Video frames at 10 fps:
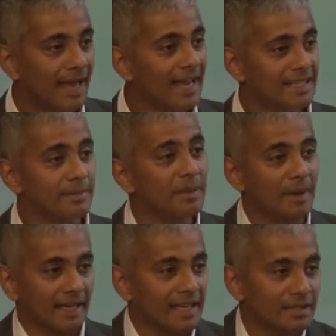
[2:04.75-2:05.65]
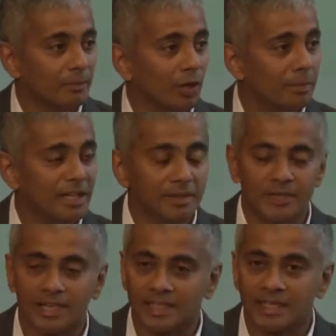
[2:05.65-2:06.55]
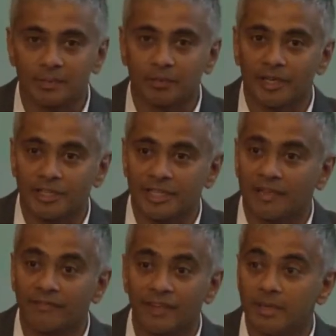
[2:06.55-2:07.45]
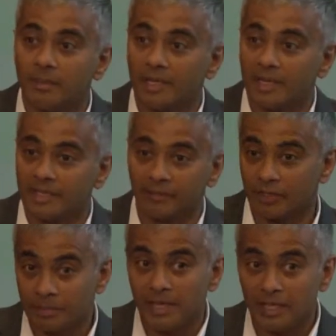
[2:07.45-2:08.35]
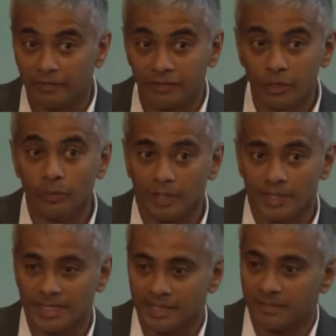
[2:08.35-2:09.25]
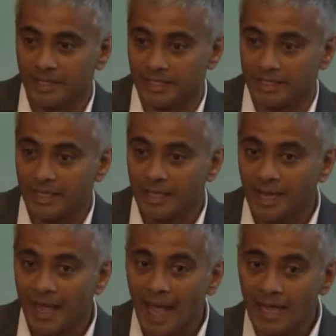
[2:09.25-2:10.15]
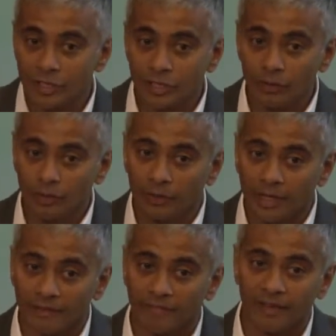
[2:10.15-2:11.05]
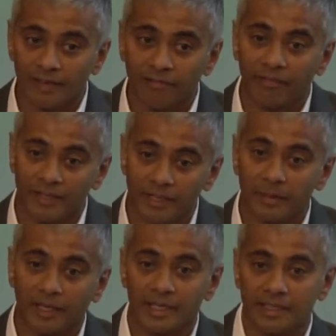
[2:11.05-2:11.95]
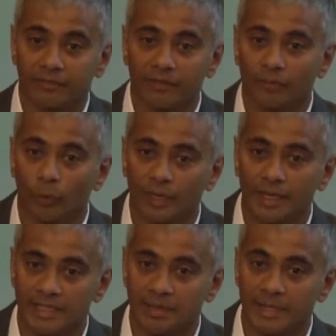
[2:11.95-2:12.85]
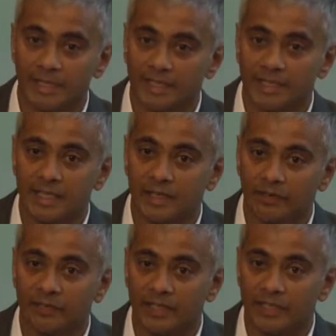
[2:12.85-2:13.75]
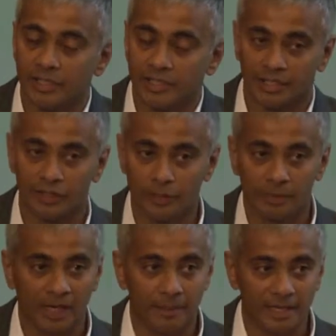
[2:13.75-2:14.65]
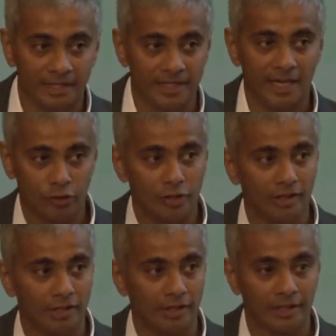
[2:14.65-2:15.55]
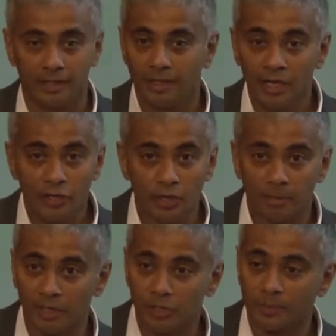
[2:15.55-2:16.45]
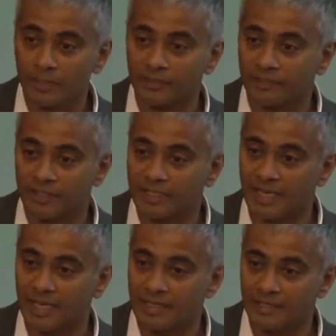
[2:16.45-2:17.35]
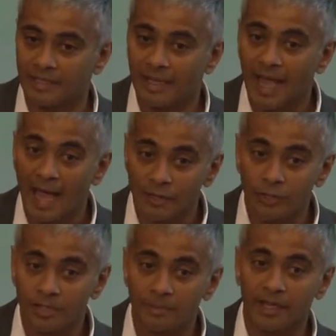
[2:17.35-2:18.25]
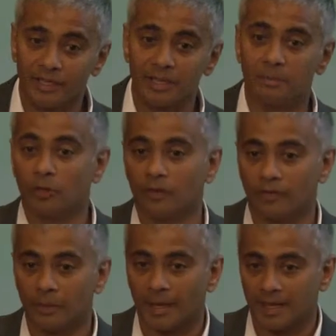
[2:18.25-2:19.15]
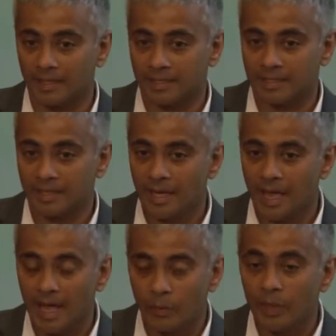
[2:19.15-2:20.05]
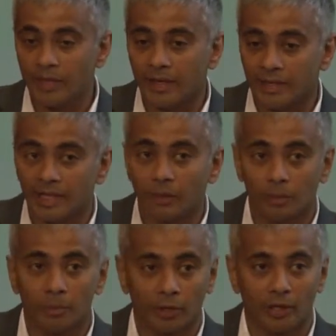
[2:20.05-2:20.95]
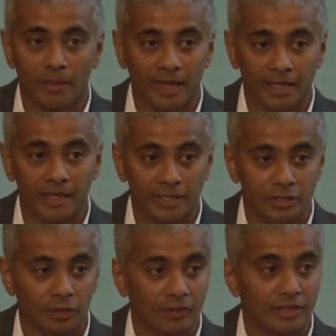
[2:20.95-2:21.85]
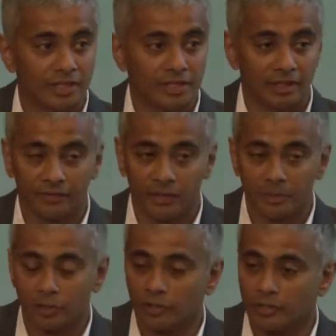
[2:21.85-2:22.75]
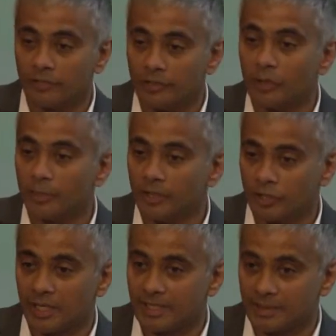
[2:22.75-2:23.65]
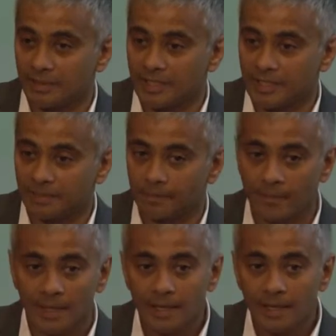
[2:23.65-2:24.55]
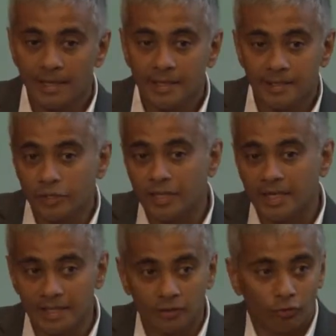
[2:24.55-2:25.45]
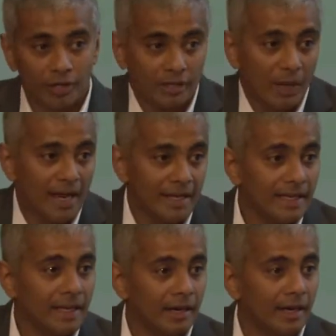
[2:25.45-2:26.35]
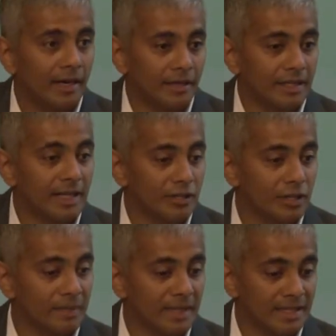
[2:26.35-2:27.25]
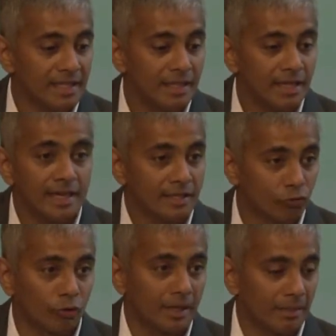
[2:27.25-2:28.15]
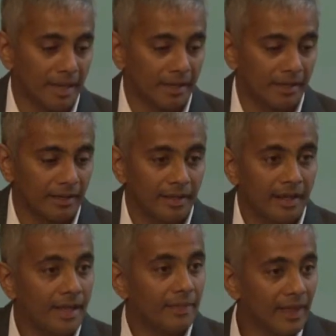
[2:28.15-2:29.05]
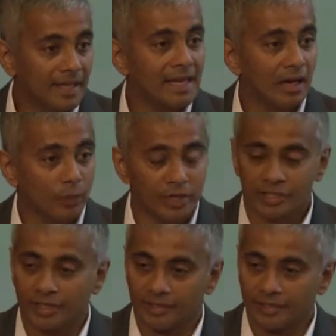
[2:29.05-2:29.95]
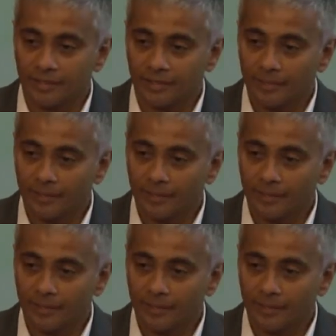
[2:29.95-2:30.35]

SME banking, small and medium-sized enterprises are fundamentally different. Many of you are SMEs, and you look and feel fundamentally different from what an SME did 10 or 15 years ago. You're becoming international earlier, you're much more sophisticated, and you're demanding more of your banks. And we think the old model of banking is not going to serve the majority of new emerging SMEs. Digitizing trade. In our heart, HSBC is a trade bank. That's how we started.